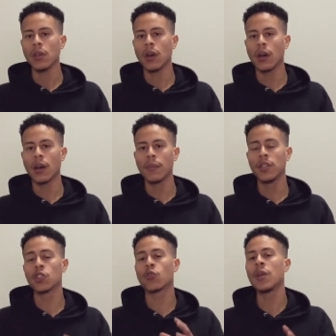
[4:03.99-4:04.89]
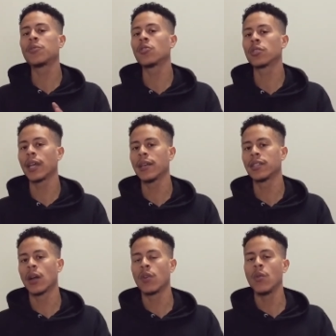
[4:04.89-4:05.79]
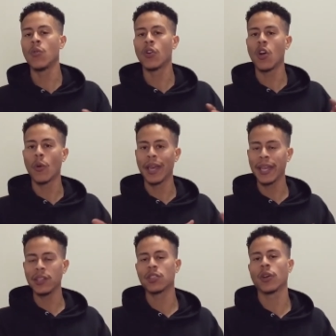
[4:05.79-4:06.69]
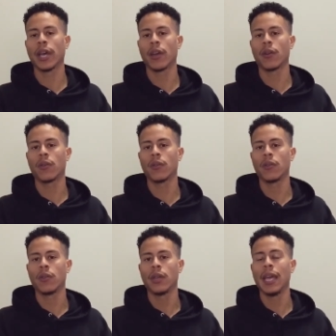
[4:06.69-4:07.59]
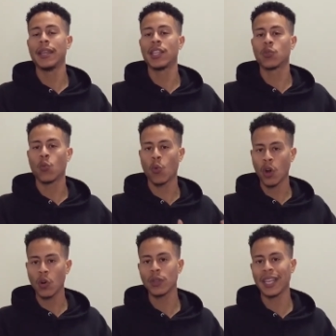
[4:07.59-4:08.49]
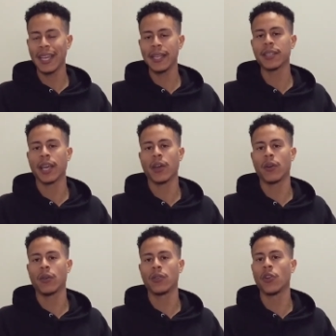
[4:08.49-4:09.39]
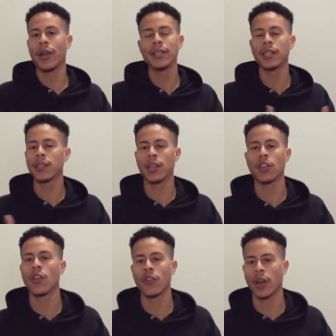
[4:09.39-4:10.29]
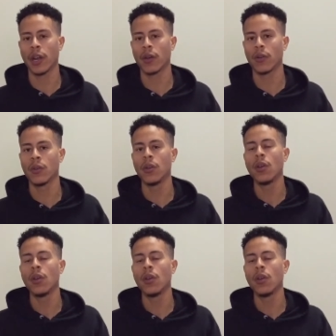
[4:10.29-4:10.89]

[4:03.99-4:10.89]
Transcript: Um, the scripture says that we will go into hell, and this world is hell. There isn't another hell.